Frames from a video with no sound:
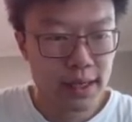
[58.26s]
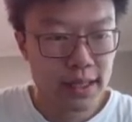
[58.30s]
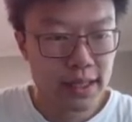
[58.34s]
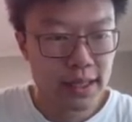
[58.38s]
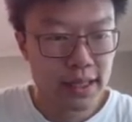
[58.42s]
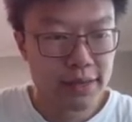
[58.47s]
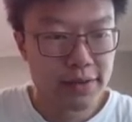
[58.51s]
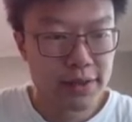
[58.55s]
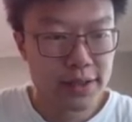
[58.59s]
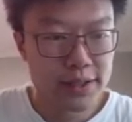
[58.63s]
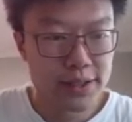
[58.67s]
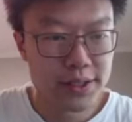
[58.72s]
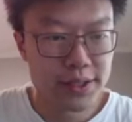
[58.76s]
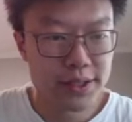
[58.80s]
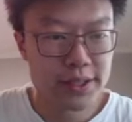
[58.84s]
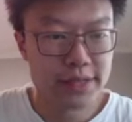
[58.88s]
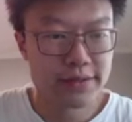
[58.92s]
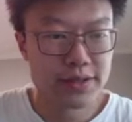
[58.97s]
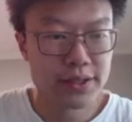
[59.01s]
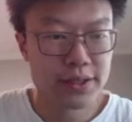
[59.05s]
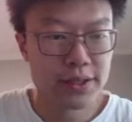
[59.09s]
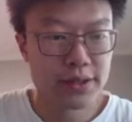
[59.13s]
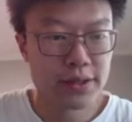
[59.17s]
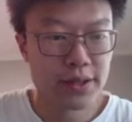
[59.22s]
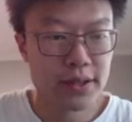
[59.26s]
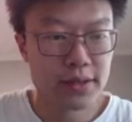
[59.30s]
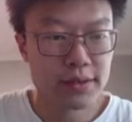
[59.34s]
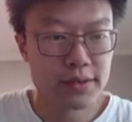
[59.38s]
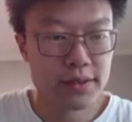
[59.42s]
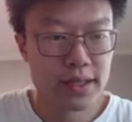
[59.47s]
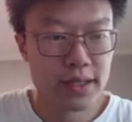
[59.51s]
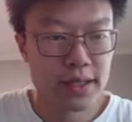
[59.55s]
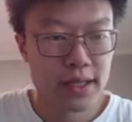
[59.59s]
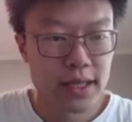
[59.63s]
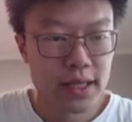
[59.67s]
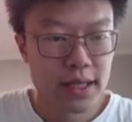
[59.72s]
11, it should give
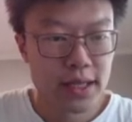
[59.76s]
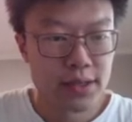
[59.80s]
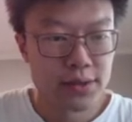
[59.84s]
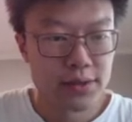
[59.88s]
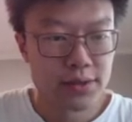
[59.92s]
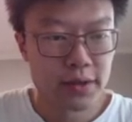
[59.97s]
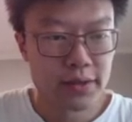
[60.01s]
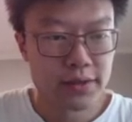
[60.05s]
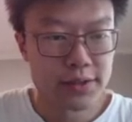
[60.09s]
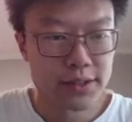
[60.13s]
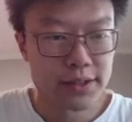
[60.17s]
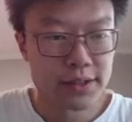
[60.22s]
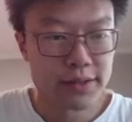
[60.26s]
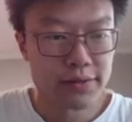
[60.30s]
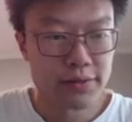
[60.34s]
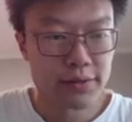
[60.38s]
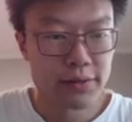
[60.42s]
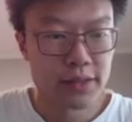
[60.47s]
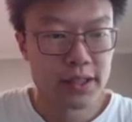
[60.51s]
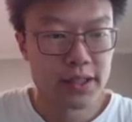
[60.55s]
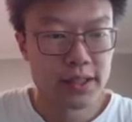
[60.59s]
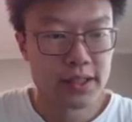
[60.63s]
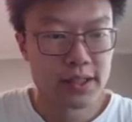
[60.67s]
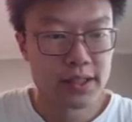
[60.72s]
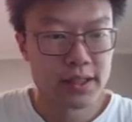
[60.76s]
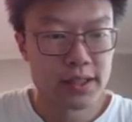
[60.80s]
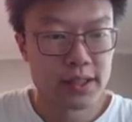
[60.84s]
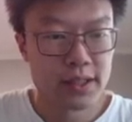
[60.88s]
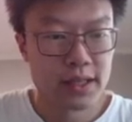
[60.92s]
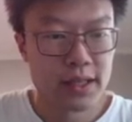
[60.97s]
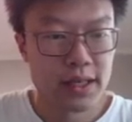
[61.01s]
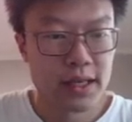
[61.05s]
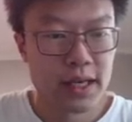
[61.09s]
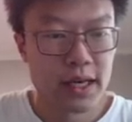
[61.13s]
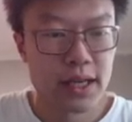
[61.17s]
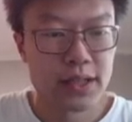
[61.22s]
0. 12 should give 1,
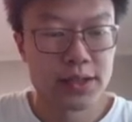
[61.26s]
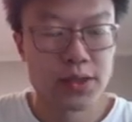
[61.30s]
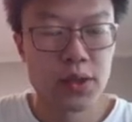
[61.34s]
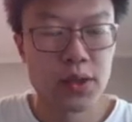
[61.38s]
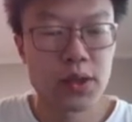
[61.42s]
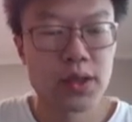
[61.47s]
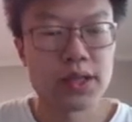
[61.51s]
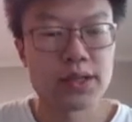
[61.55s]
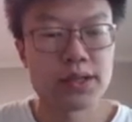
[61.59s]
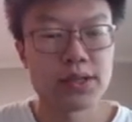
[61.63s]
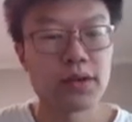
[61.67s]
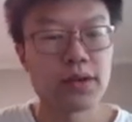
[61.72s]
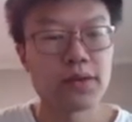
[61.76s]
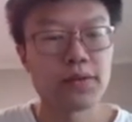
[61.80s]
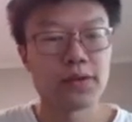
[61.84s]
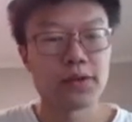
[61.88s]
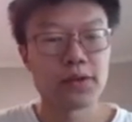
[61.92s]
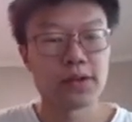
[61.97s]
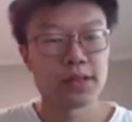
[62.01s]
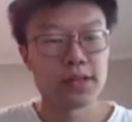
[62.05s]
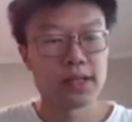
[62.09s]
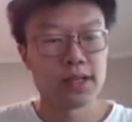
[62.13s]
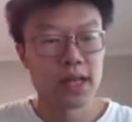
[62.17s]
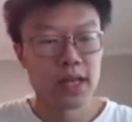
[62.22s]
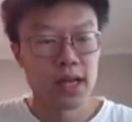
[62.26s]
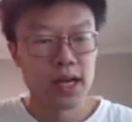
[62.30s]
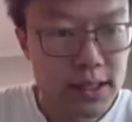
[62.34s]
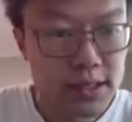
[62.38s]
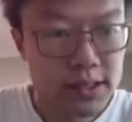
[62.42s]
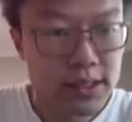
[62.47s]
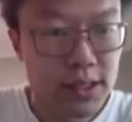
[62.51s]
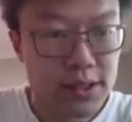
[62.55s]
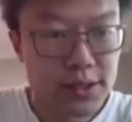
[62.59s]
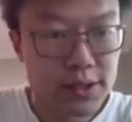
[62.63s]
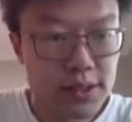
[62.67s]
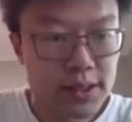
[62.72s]
and so on and so forth.
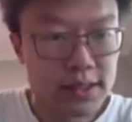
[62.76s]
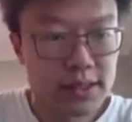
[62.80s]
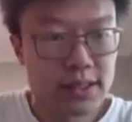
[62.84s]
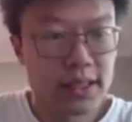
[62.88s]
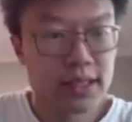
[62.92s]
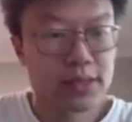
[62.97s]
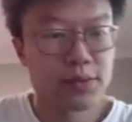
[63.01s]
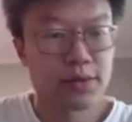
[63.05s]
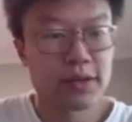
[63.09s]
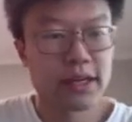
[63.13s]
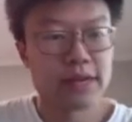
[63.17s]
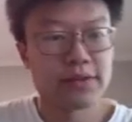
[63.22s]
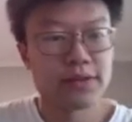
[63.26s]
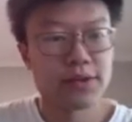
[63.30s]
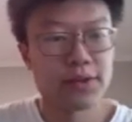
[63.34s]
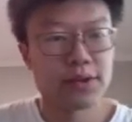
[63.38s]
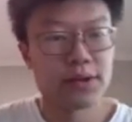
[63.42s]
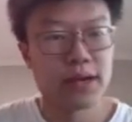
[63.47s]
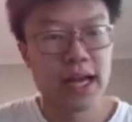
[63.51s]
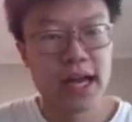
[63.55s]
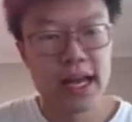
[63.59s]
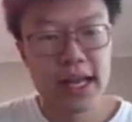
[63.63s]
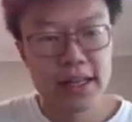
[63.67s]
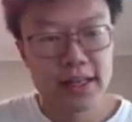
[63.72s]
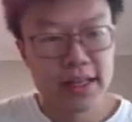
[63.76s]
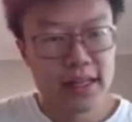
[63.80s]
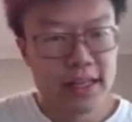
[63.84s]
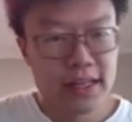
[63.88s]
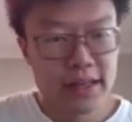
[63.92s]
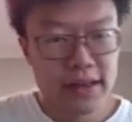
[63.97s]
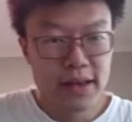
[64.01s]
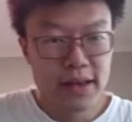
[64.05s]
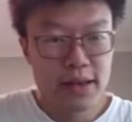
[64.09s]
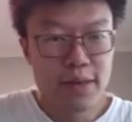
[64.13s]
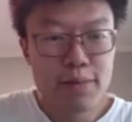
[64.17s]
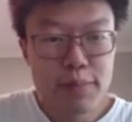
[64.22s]
Essentially, that's what we have to do. And
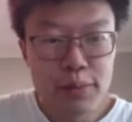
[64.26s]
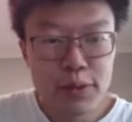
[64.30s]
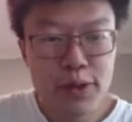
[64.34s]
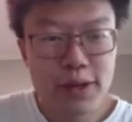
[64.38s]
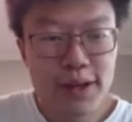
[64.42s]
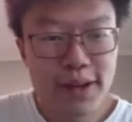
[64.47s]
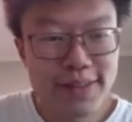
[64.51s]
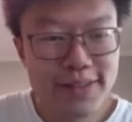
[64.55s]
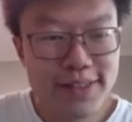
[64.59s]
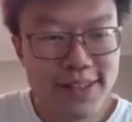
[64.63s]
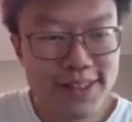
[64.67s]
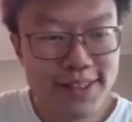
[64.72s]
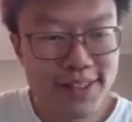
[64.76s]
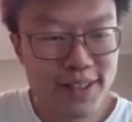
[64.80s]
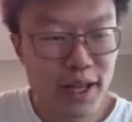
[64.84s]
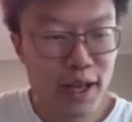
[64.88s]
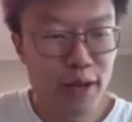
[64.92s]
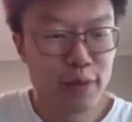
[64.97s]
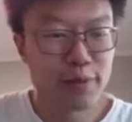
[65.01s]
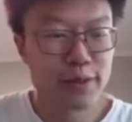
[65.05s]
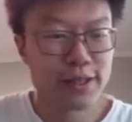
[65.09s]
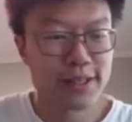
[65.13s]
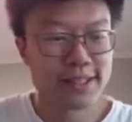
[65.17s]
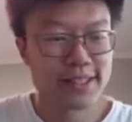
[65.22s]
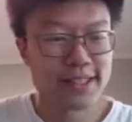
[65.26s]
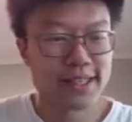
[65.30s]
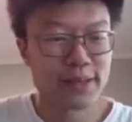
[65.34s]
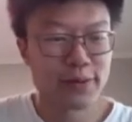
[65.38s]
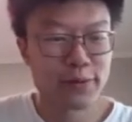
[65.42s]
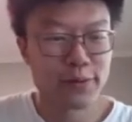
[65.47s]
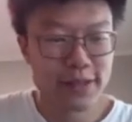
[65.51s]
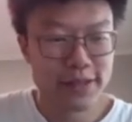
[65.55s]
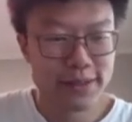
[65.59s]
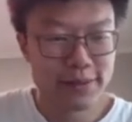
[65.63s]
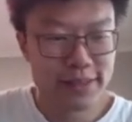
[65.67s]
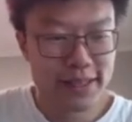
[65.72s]
input of this statement is
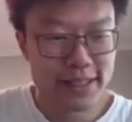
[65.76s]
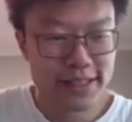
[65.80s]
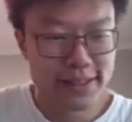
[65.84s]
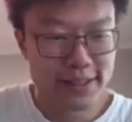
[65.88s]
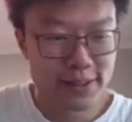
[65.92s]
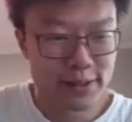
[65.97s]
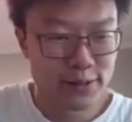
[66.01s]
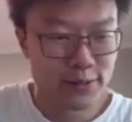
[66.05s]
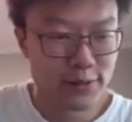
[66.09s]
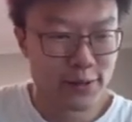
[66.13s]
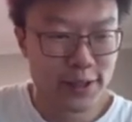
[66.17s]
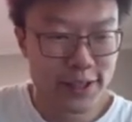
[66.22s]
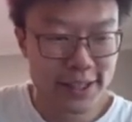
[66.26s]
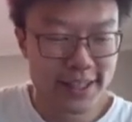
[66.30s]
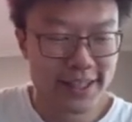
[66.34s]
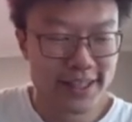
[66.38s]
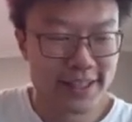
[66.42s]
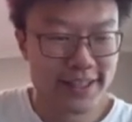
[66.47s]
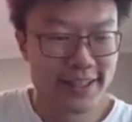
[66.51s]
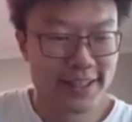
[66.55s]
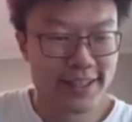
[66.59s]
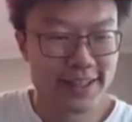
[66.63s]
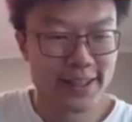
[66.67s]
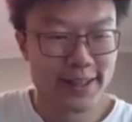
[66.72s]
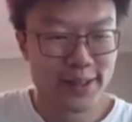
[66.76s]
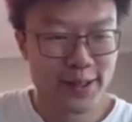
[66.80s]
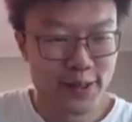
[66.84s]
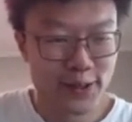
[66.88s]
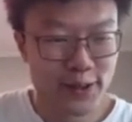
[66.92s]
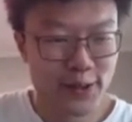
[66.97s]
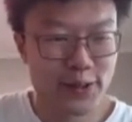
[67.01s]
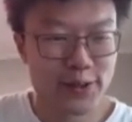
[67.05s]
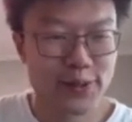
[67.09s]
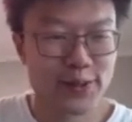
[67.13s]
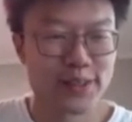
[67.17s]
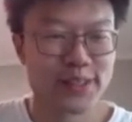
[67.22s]
that we basically read in the
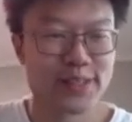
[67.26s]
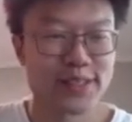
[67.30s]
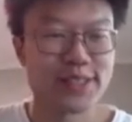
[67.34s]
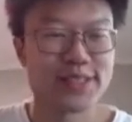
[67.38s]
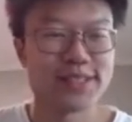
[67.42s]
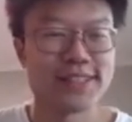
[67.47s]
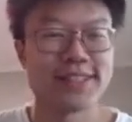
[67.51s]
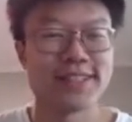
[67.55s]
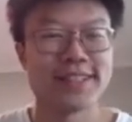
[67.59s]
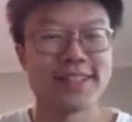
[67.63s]
Q, which is